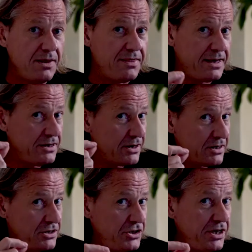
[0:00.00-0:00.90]
then you
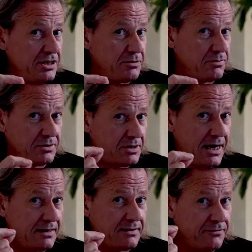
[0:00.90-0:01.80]
can change, because
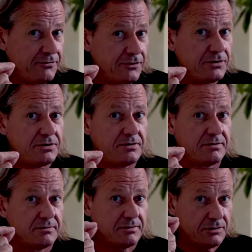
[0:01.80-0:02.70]
at the first
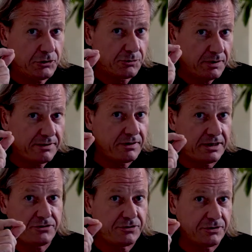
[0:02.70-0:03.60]
top level
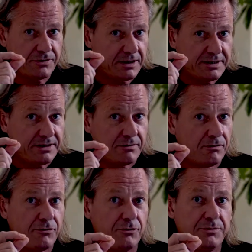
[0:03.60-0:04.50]
entry of that
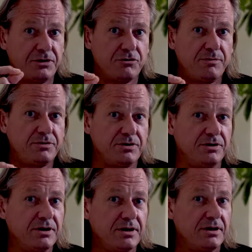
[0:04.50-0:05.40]
Terraform
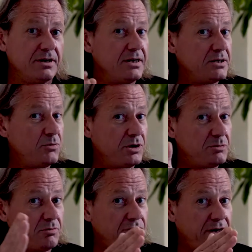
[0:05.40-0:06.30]
description is
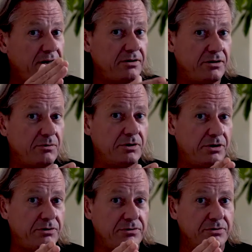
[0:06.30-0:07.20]
which provider do you want
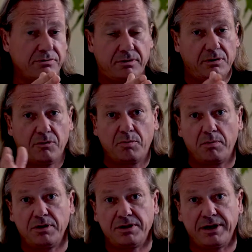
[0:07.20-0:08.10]
to use. And it will
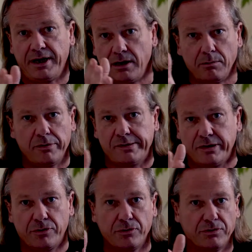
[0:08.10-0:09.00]
probably say AWS or
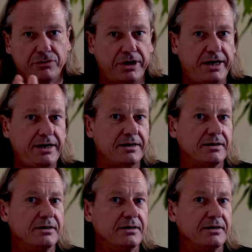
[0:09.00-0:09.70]
Google today,